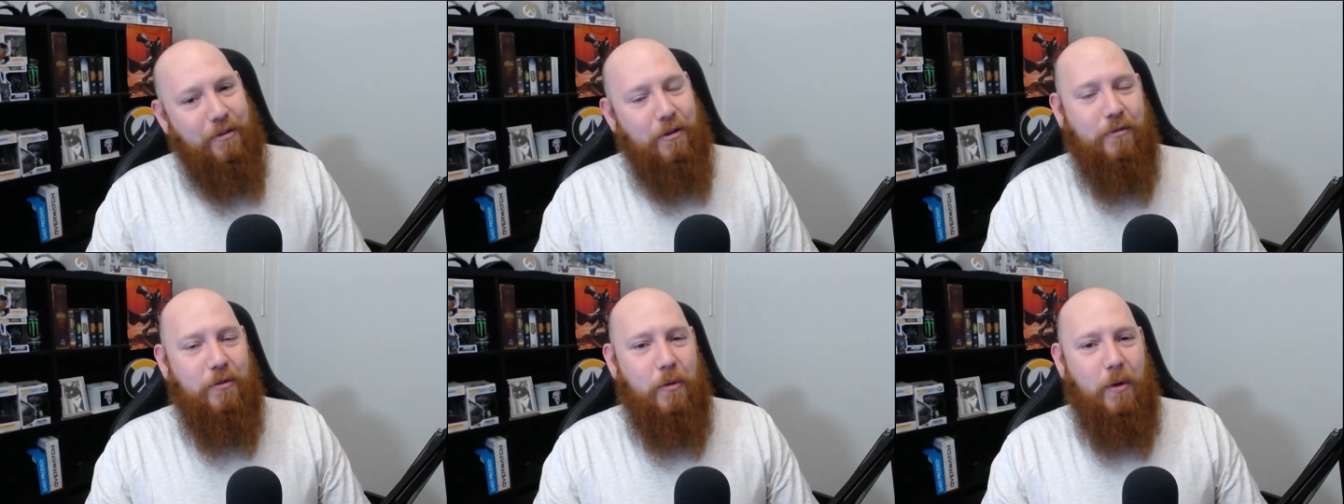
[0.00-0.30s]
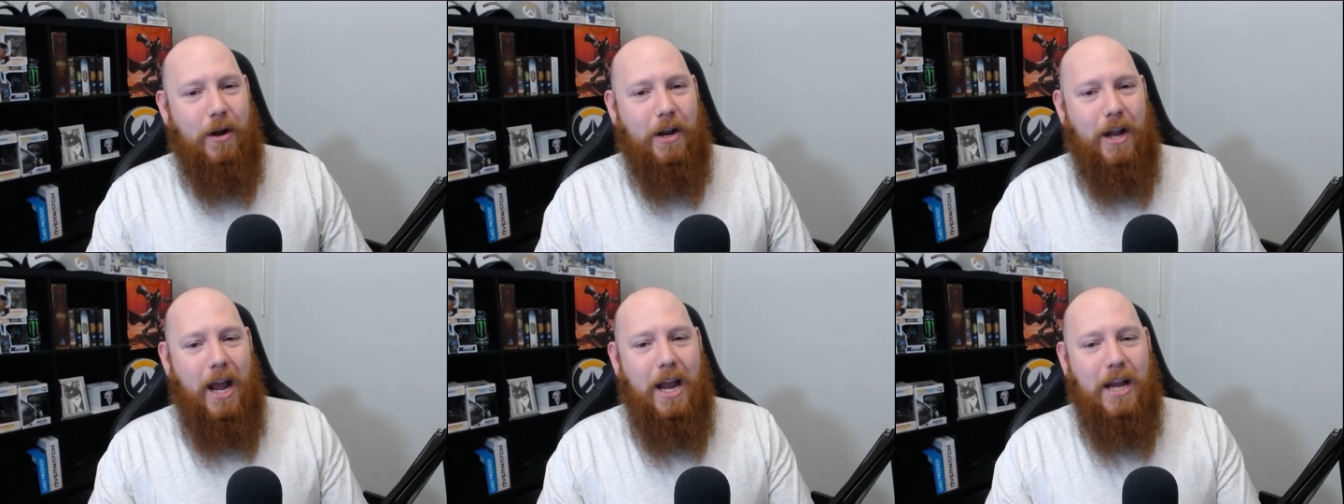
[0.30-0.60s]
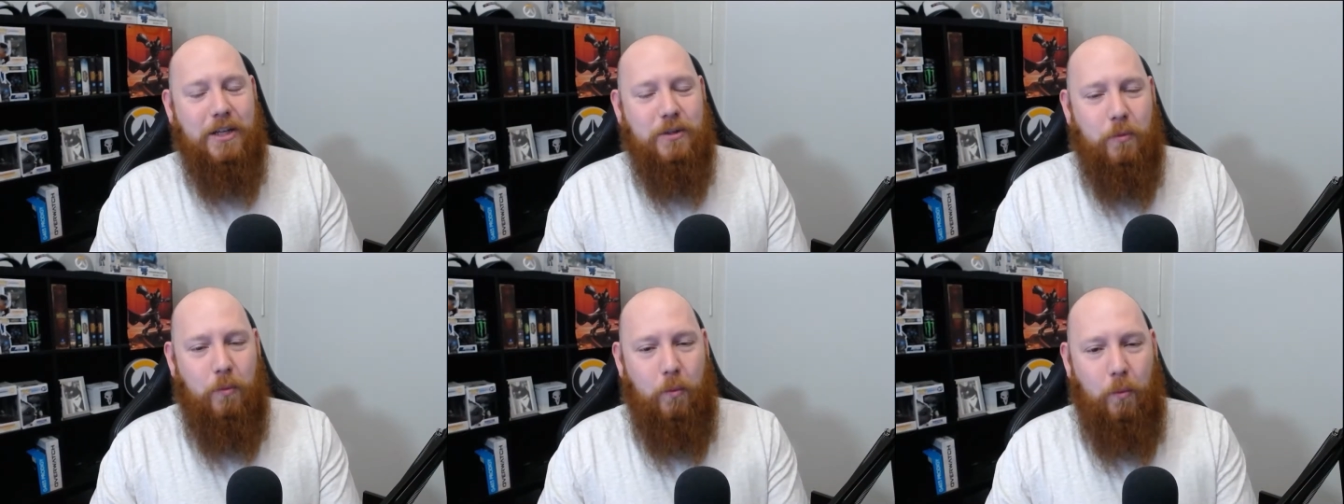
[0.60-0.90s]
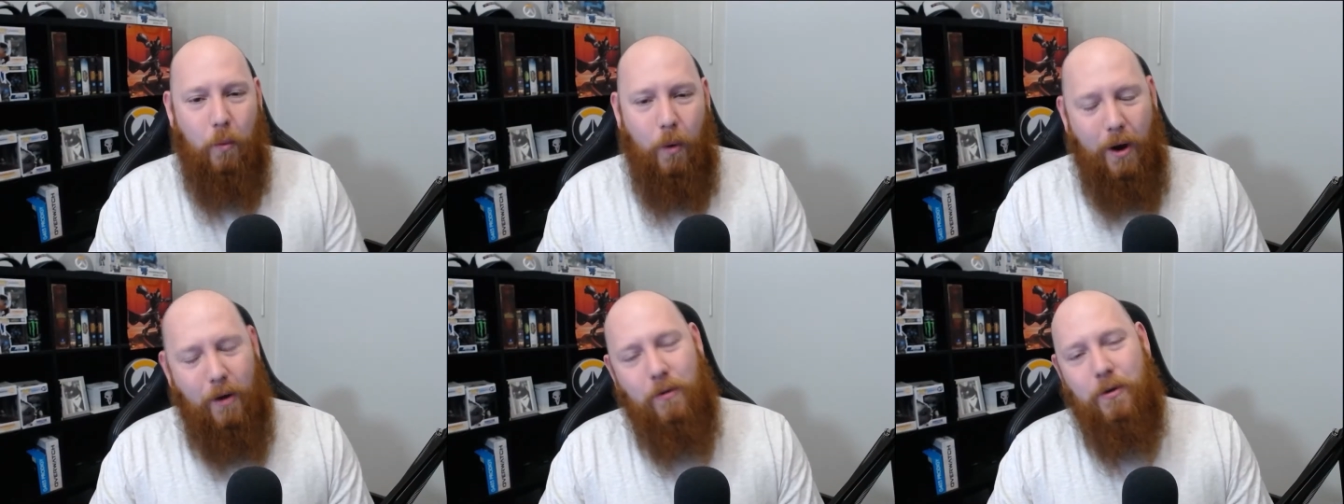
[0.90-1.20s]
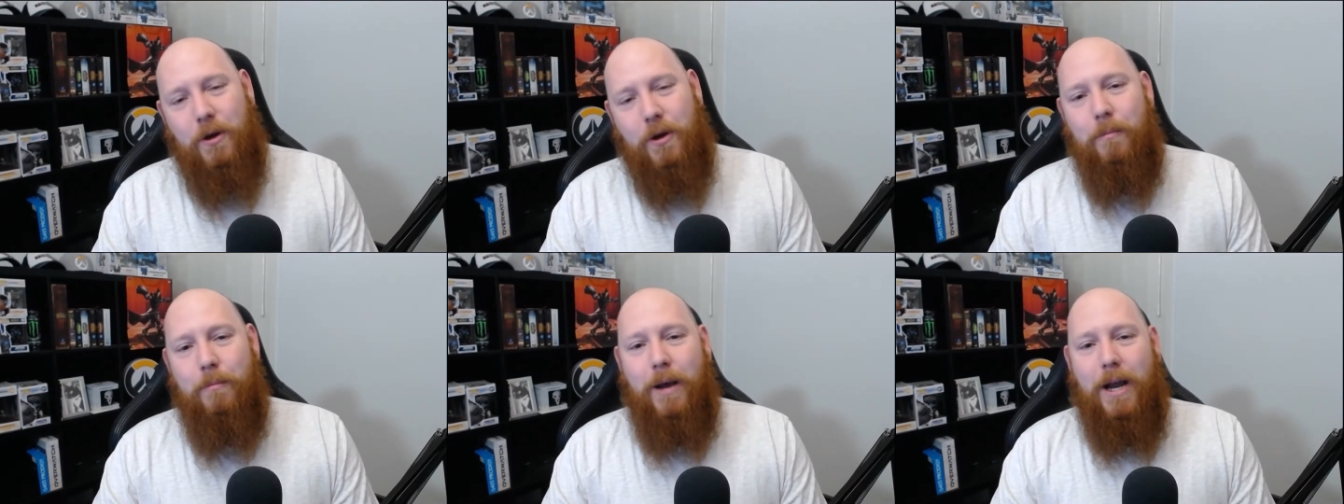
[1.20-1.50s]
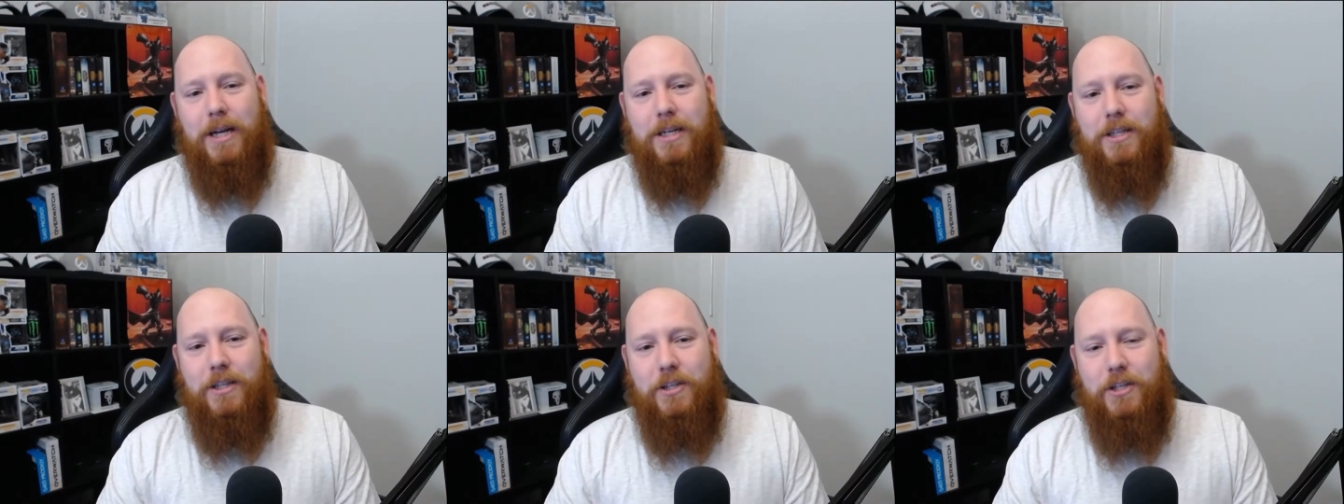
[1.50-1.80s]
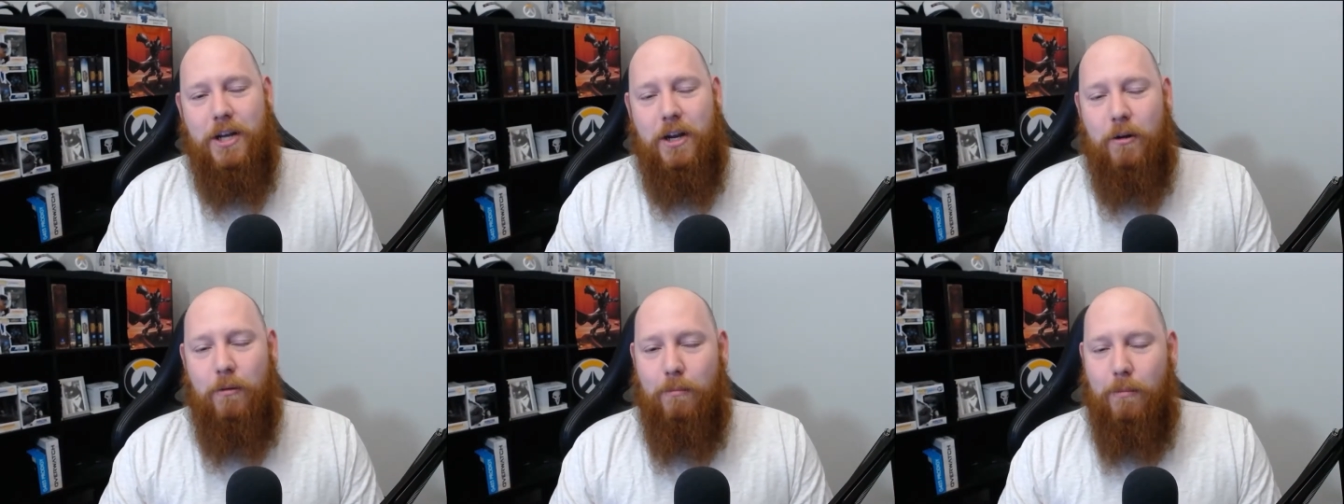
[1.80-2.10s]
everyone and welcome back to the
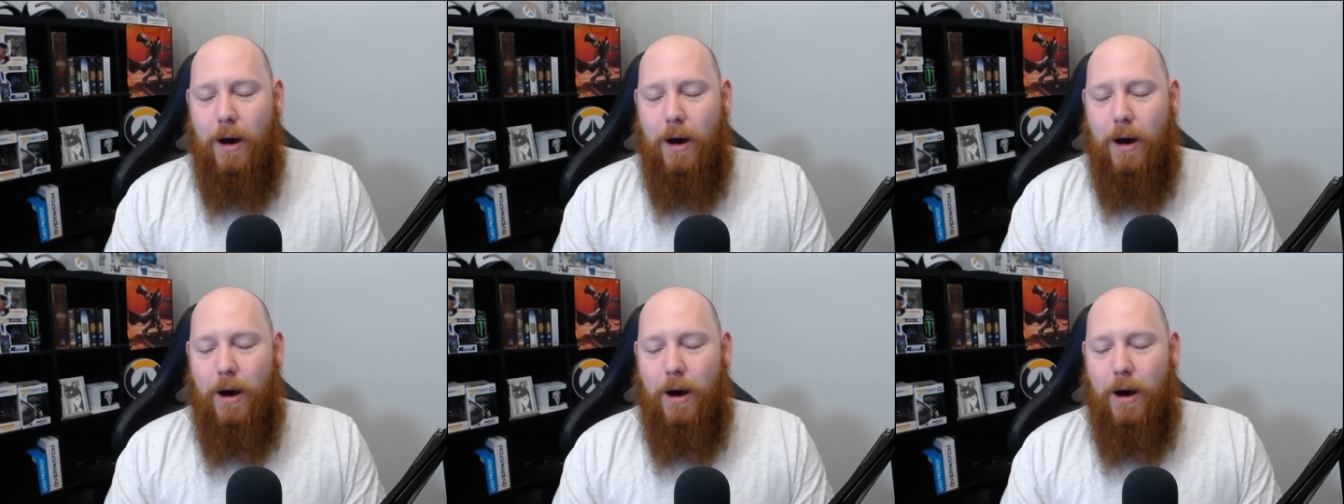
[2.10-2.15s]
channel.